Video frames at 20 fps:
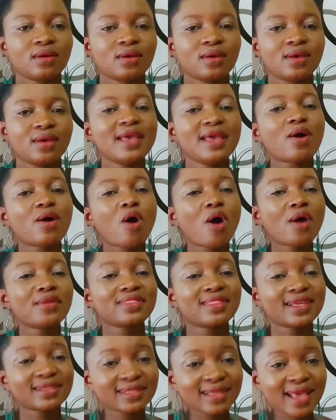In, on
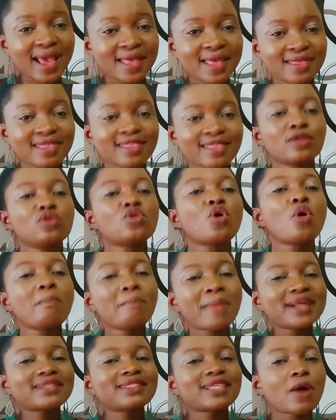this earth, no
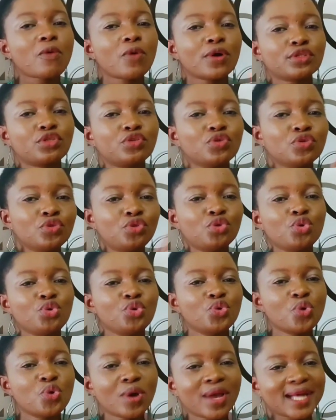matter what you do,
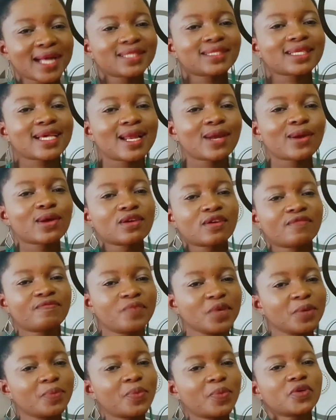you get a lot of
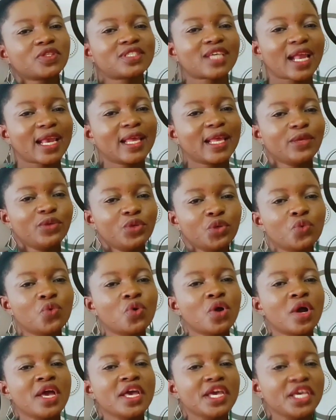people telling you
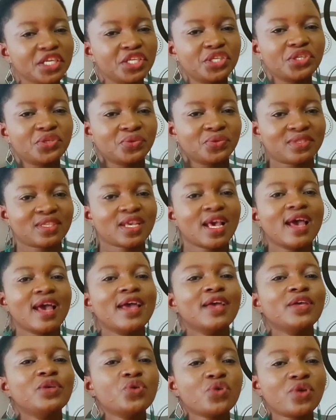issues.
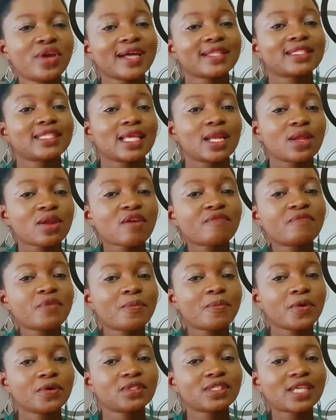You get a lot of
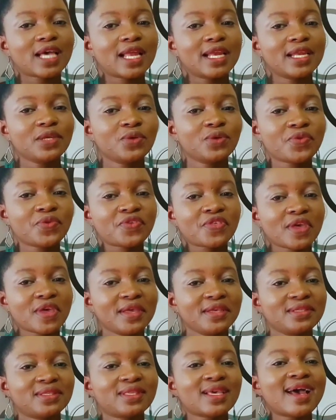people telling you
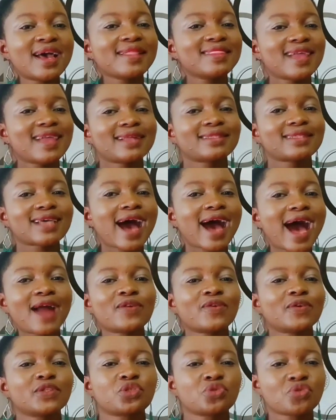things that are
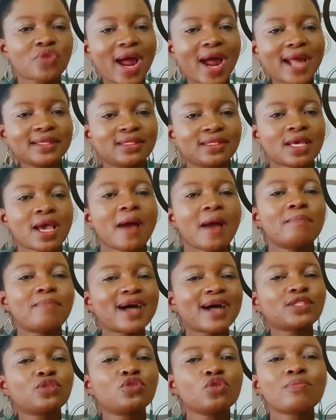not right.
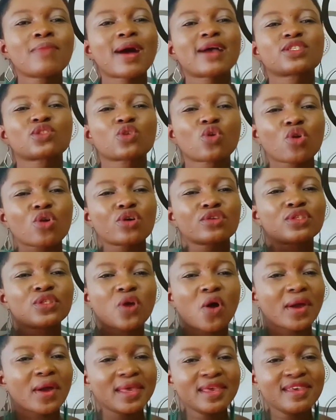But you must close
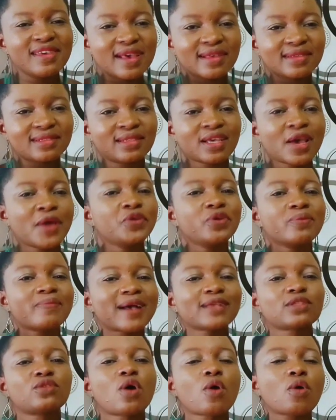your ears. You
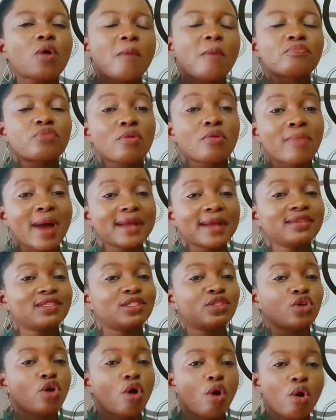must not compromise
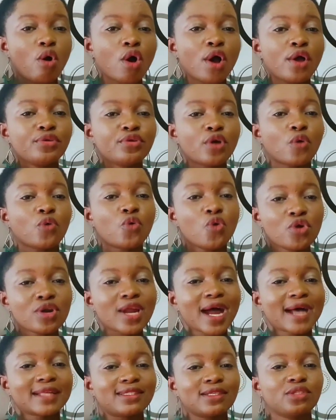your, your good
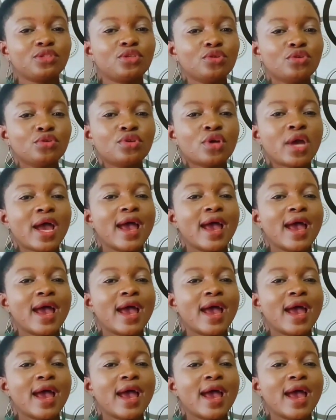attitude,